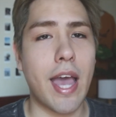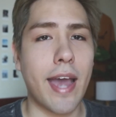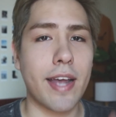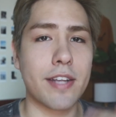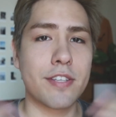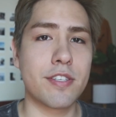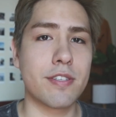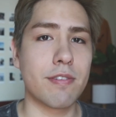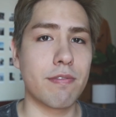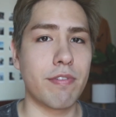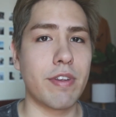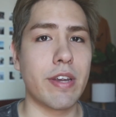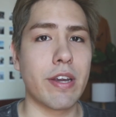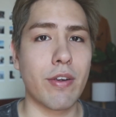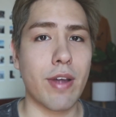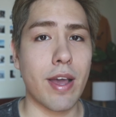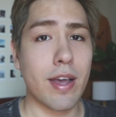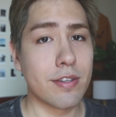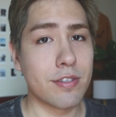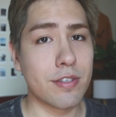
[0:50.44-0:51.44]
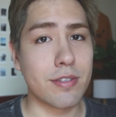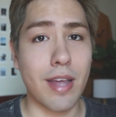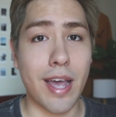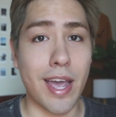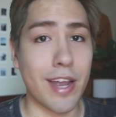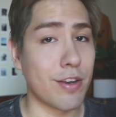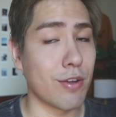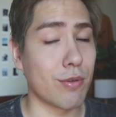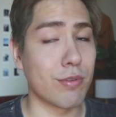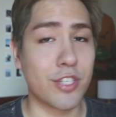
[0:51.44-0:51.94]
as severe as
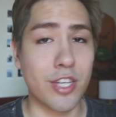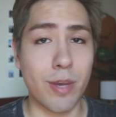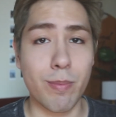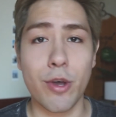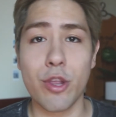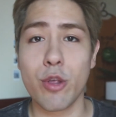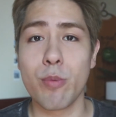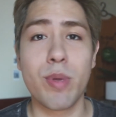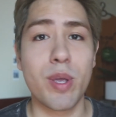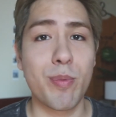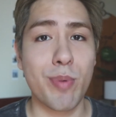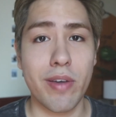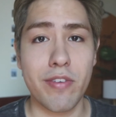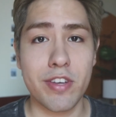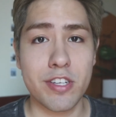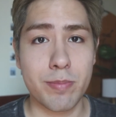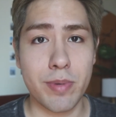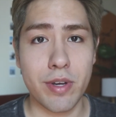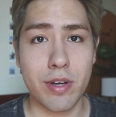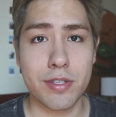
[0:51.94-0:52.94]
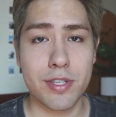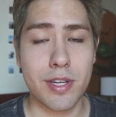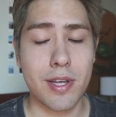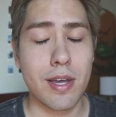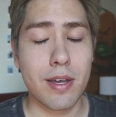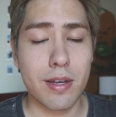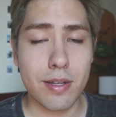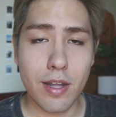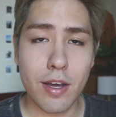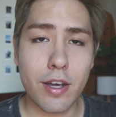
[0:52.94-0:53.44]
I know some other people have experienced.
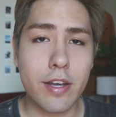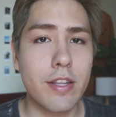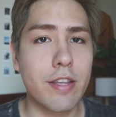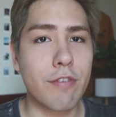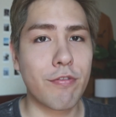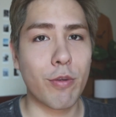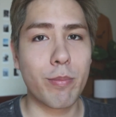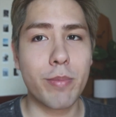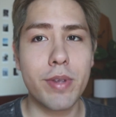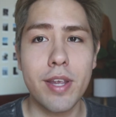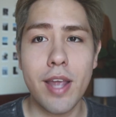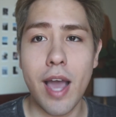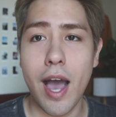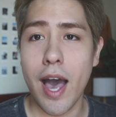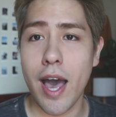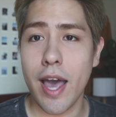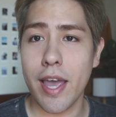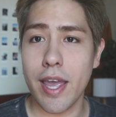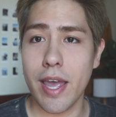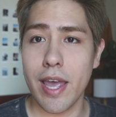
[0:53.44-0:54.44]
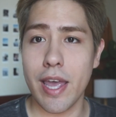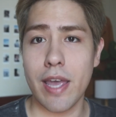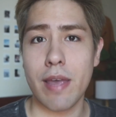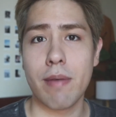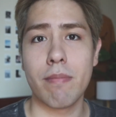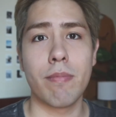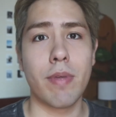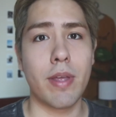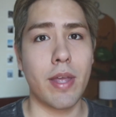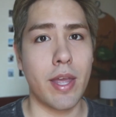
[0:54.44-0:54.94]
Luckily for me, I
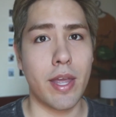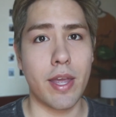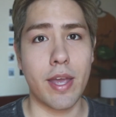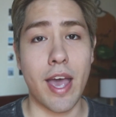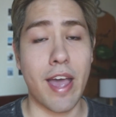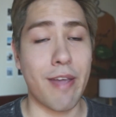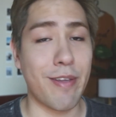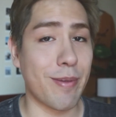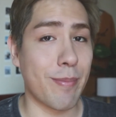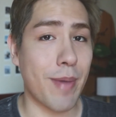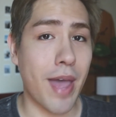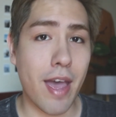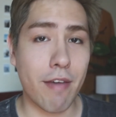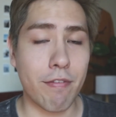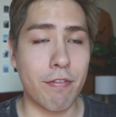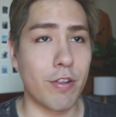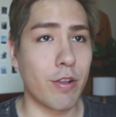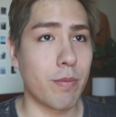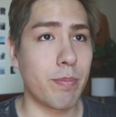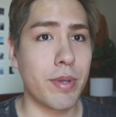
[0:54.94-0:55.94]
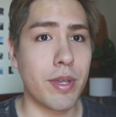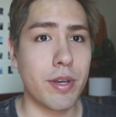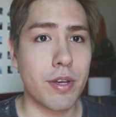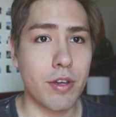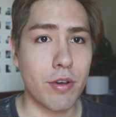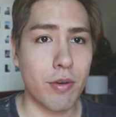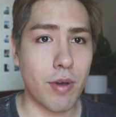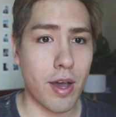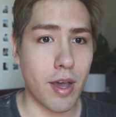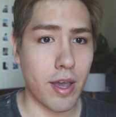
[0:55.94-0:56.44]
am half
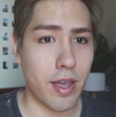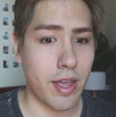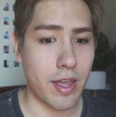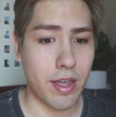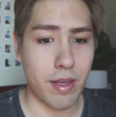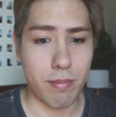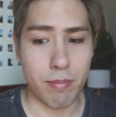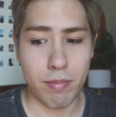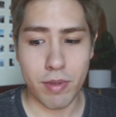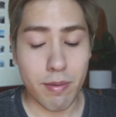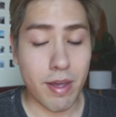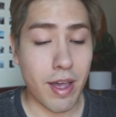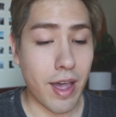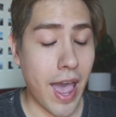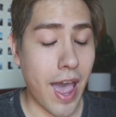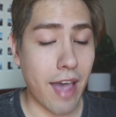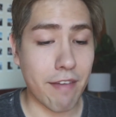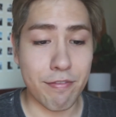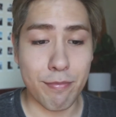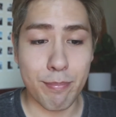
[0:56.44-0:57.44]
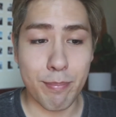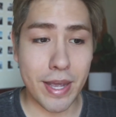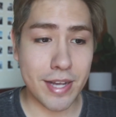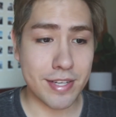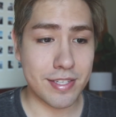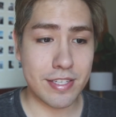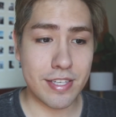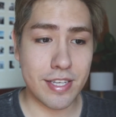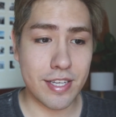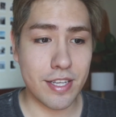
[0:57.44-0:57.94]
Filipino, I am half
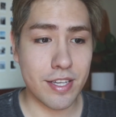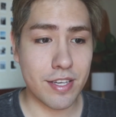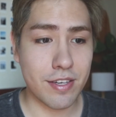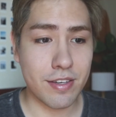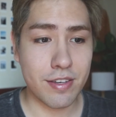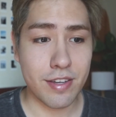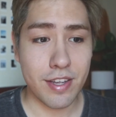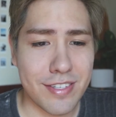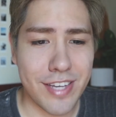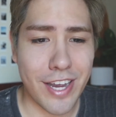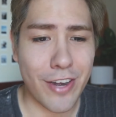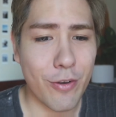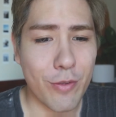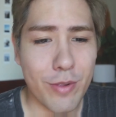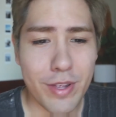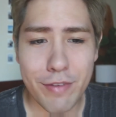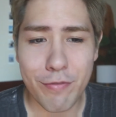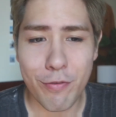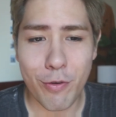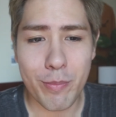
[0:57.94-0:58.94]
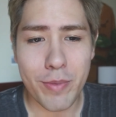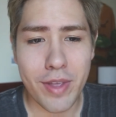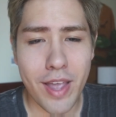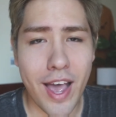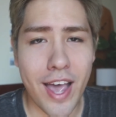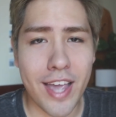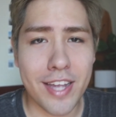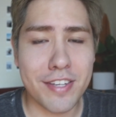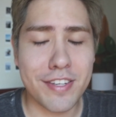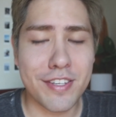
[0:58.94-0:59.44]
Mexican. Generally for me,
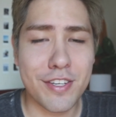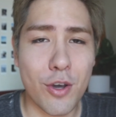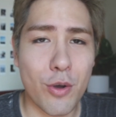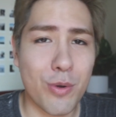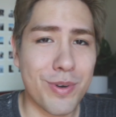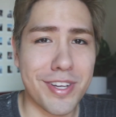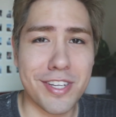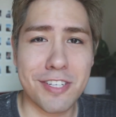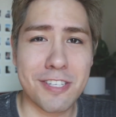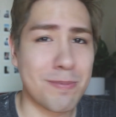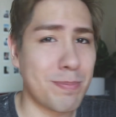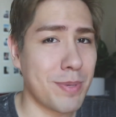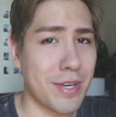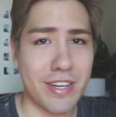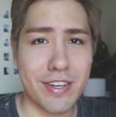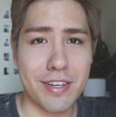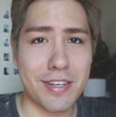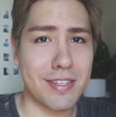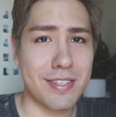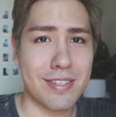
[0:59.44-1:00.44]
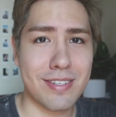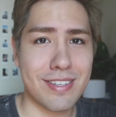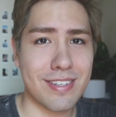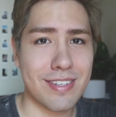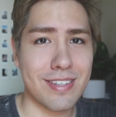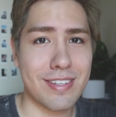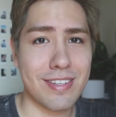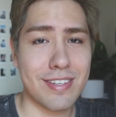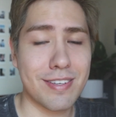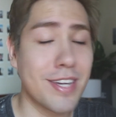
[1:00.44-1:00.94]
I don't experience,
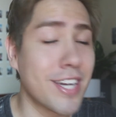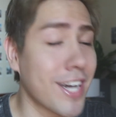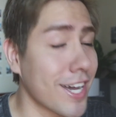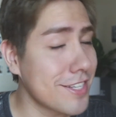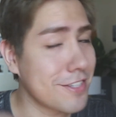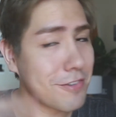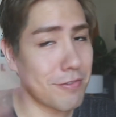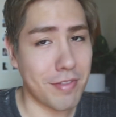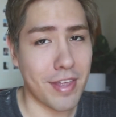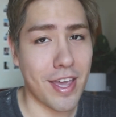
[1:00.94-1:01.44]
because of